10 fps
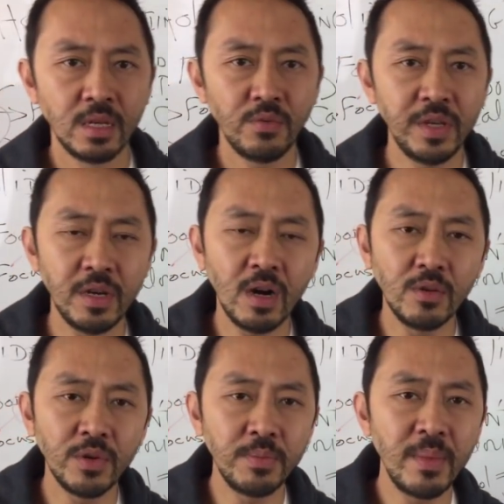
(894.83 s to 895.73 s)
We, all,
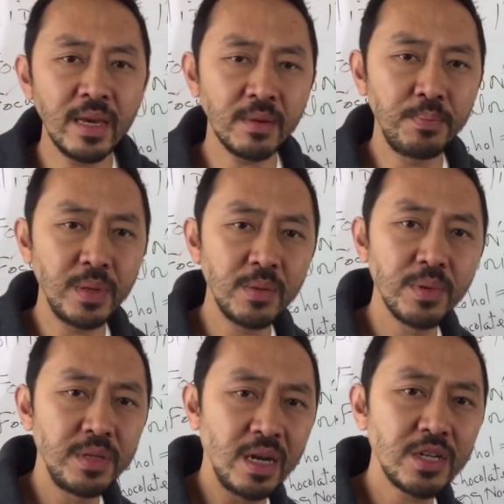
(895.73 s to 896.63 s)
we make a big
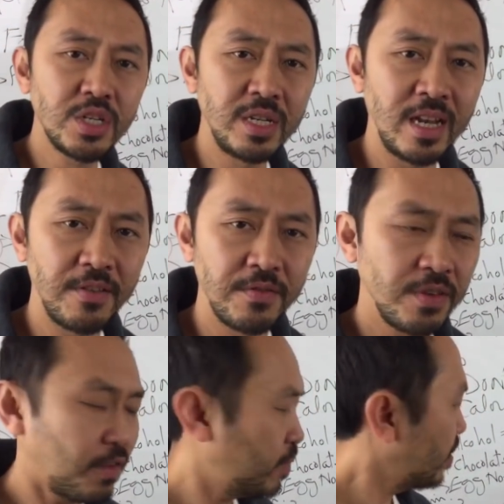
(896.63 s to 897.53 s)
production out of
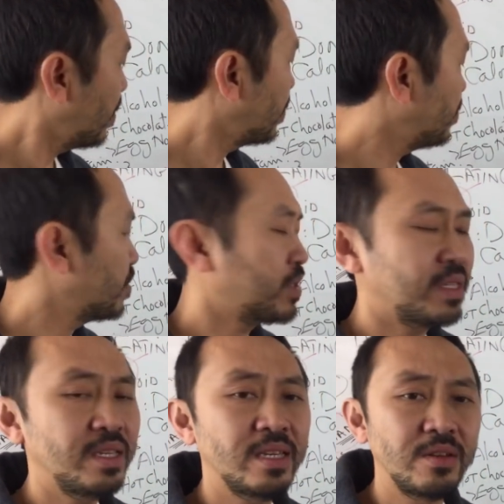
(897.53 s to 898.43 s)
this because we're
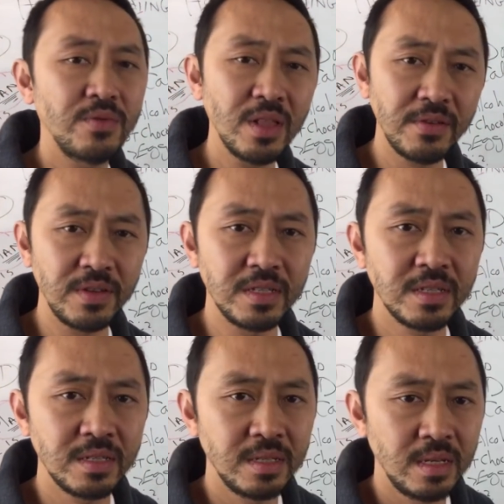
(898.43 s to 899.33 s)
seeking
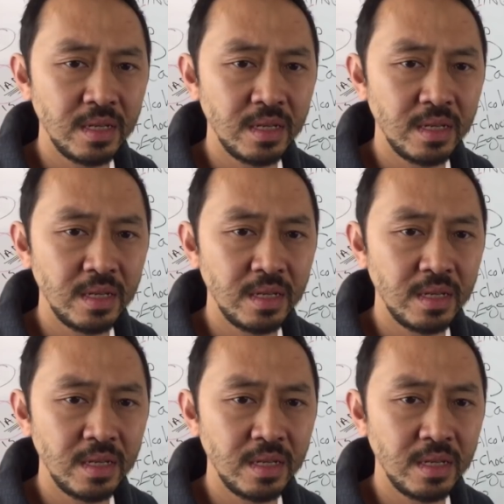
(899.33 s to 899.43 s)
relevance